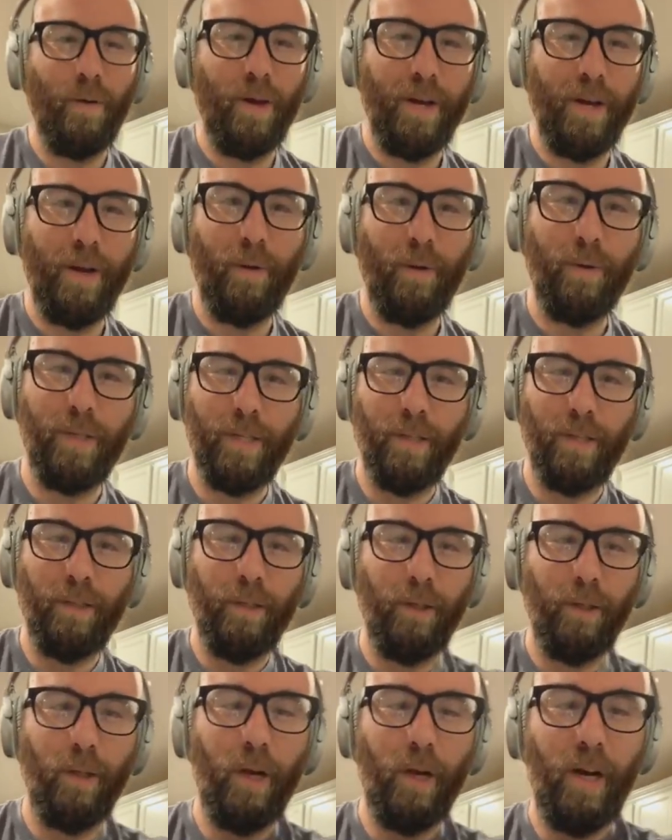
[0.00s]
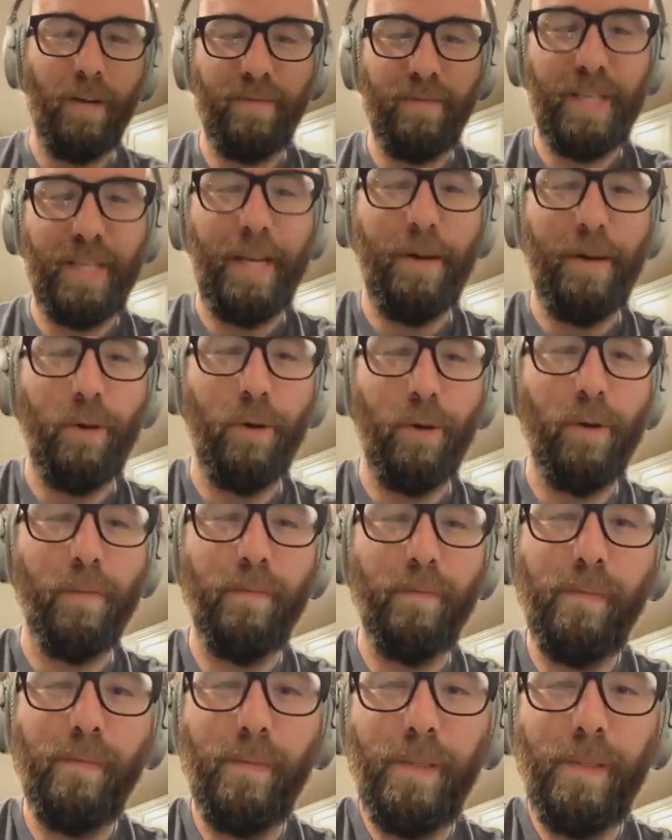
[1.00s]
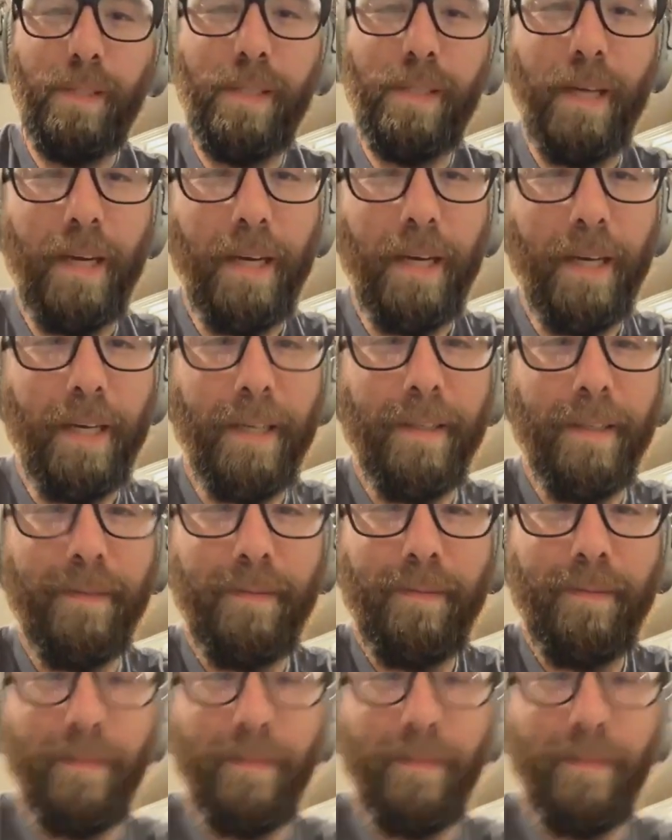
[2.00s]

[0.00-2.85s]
I know it's a little off center uh,